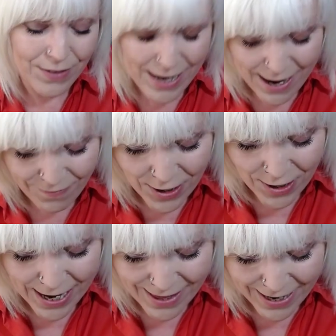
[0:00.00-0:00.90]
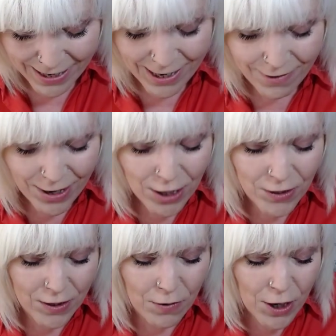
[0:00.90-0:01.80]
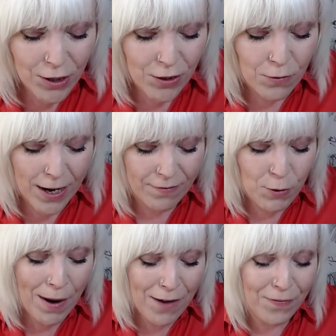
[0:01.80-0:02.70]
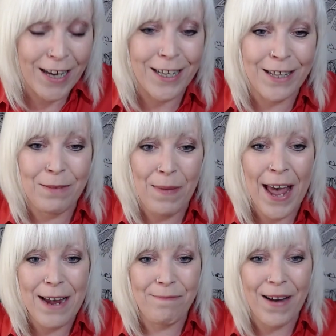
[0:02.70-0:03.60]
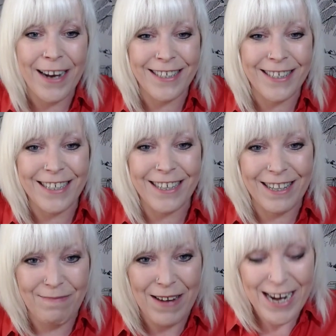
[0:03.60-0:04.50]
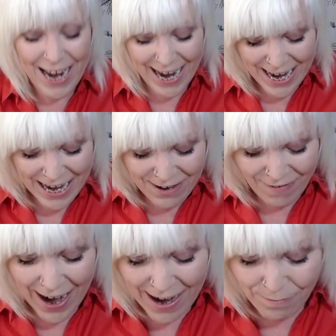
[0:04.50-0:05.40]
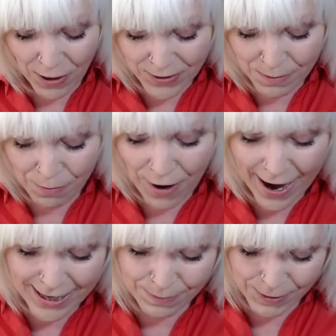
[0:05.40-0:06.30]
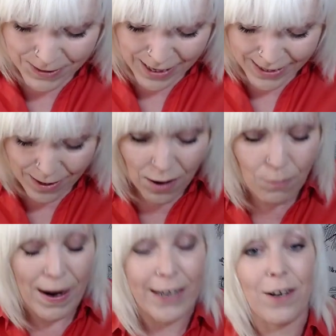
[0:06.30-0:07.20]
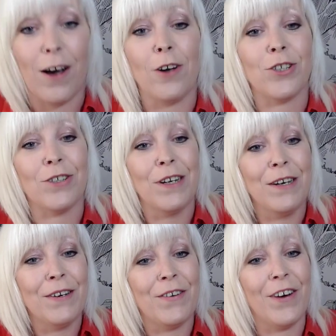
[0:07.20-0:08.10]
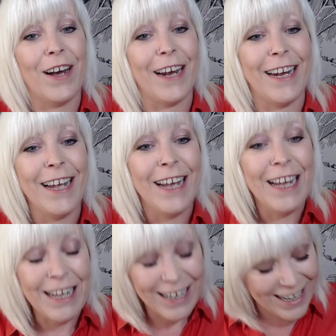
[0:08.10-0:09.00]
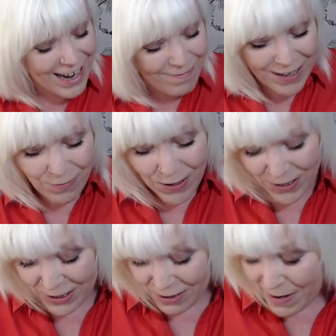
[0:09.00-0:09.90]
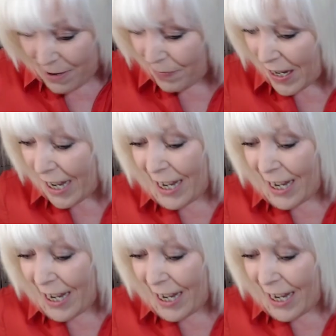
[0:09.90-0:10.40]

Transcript: Yeah, I've got it. Thank you. So if you are feeling the pain, Pisces, at the minute, right, I'm not surprised because, like, oh my gosh, right? I can't believe what's just come out.